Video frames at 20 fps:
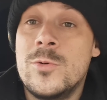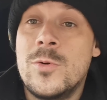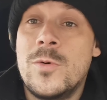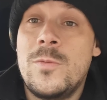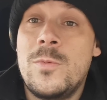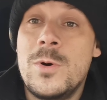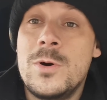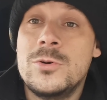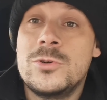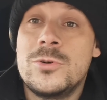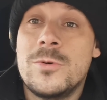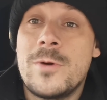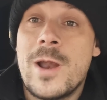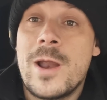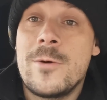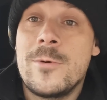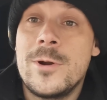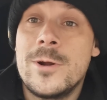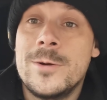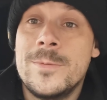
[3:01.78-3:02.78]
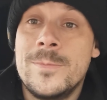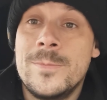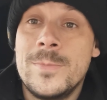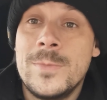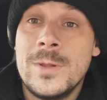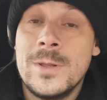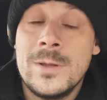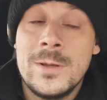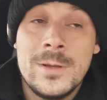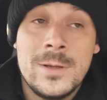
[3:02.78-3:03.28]
North Wiltshire area,
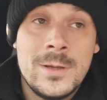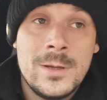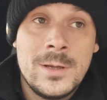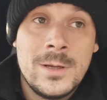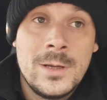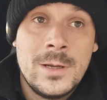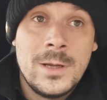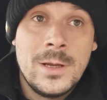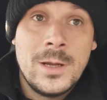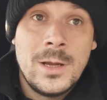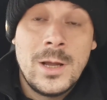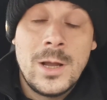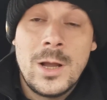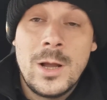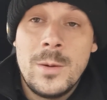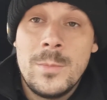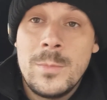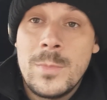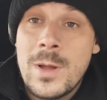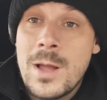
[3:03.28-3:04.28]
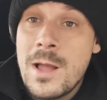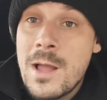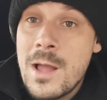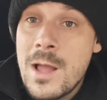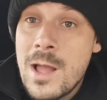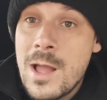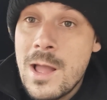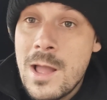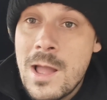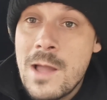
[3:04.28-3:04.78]

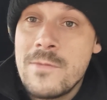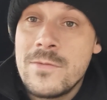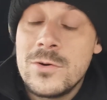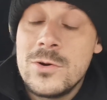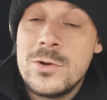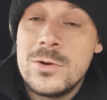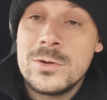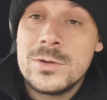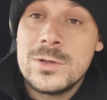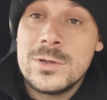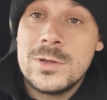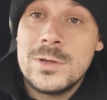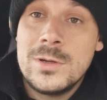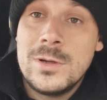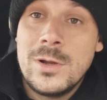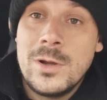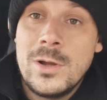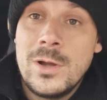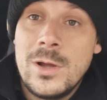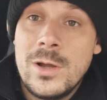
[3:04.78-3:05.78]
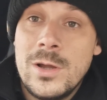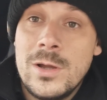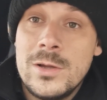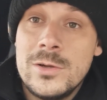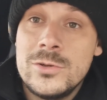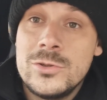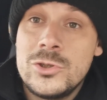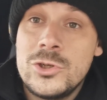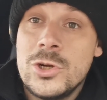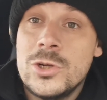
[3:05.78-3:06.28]
have a look
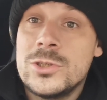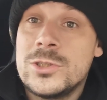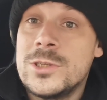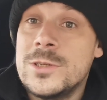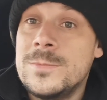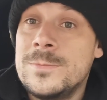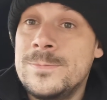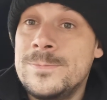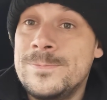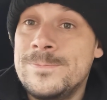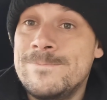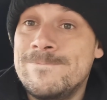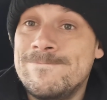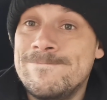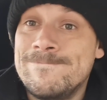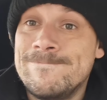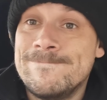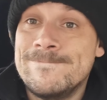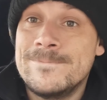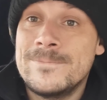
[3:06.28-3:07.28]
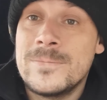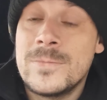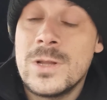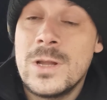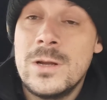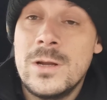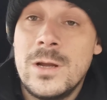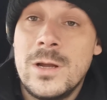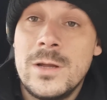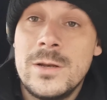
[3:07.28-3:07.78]
at Shurston
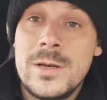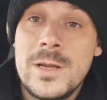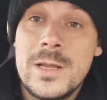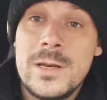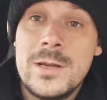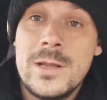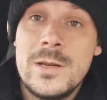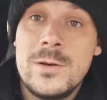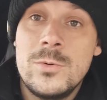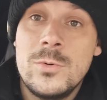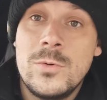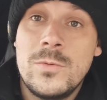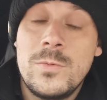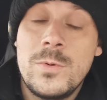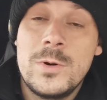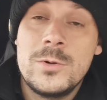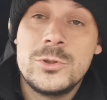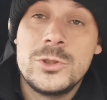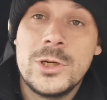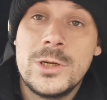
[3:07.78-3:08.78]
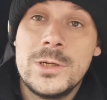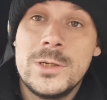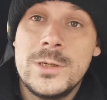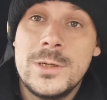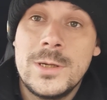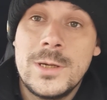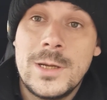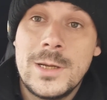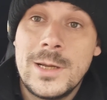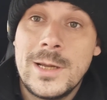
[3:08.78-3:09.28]
in North Wiltshire,
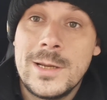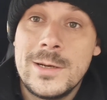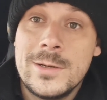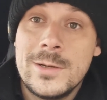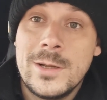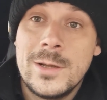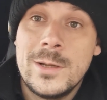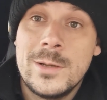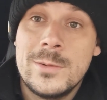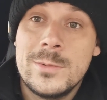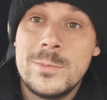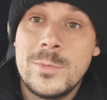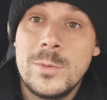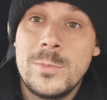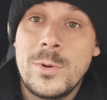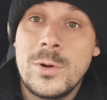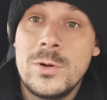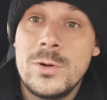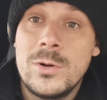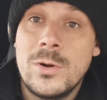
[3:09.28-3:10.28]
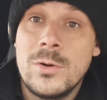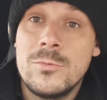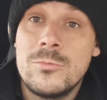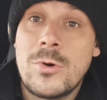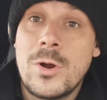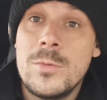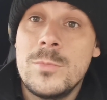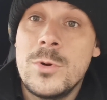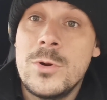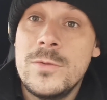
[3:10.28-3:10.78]
and my bungalow on
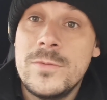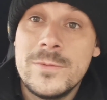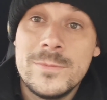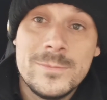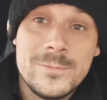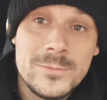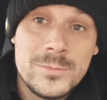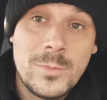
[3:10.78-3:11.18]
Rightmove.